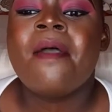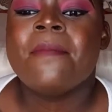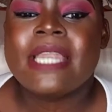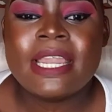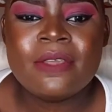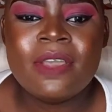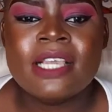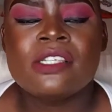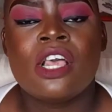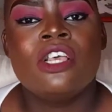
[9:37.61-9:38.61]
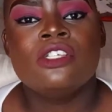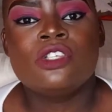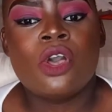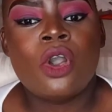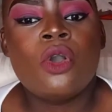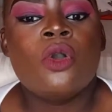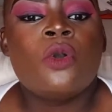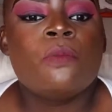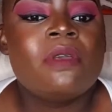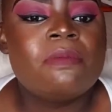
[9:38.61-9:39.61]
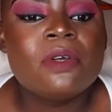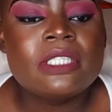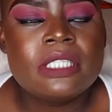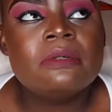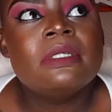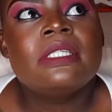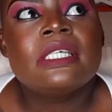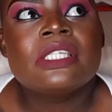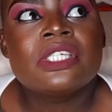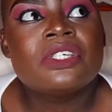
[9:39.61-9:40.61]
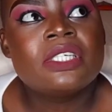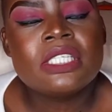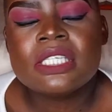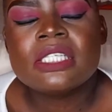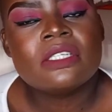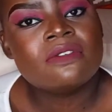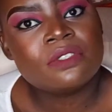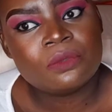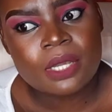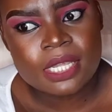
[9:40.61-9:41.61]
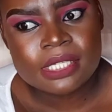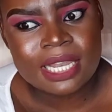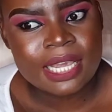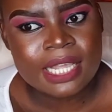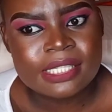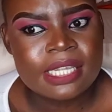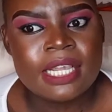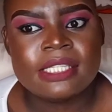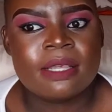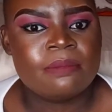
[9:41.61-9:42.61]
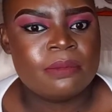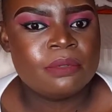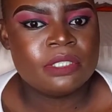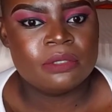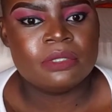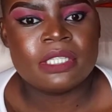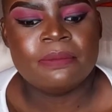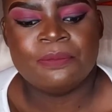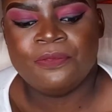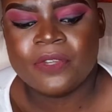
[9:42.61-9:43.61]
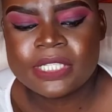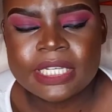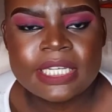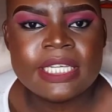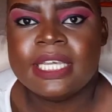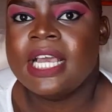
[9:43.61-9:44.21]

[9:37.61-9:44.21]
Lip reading: But anyways, so people deal with insecurities in different ways. Like I said, some people deal with them physically.